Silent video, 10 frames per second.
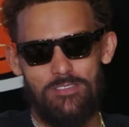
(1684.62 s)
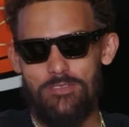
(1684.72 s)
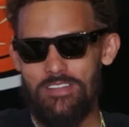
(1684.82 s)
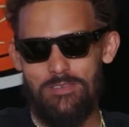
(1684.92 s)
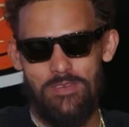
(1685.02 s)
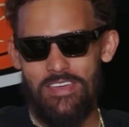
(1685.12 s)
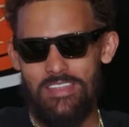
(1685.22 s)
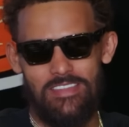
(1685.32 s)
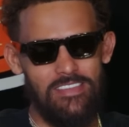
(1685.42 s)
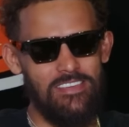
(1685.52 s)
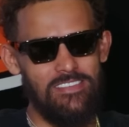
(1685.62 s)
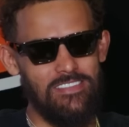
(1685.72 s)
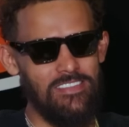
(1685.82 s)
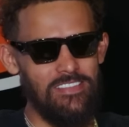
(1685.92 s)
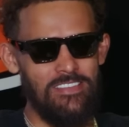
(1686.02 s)
funny, man, and he's
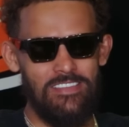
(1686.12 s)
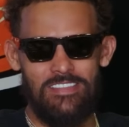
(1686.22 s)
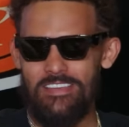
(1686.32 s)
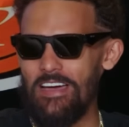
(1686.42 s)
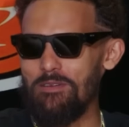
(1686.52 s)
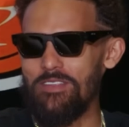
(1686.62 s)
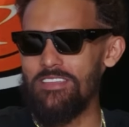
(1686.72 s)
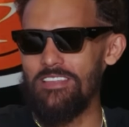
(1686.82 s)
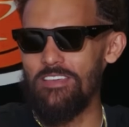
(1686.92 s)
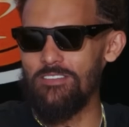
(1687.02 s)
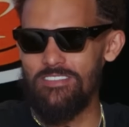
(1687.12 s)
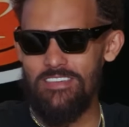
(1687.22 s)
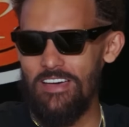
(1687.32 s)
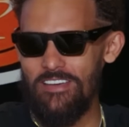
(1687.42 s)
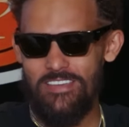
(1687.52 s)
the comedy that you see
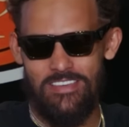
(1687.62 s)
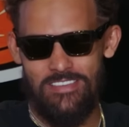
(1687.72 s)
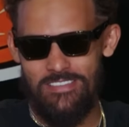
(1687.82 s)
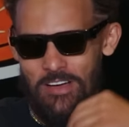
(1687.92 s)
how he is